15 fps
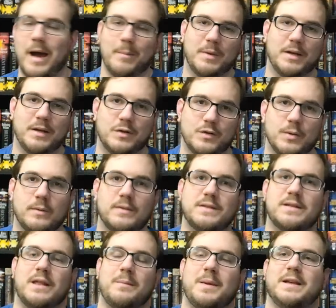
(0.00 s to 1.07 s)
I'm in control,
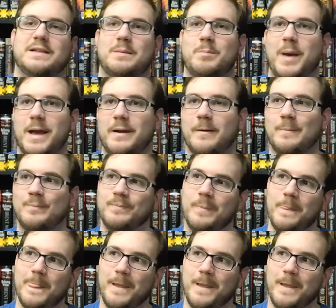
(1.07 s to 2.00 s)
so that makes it better.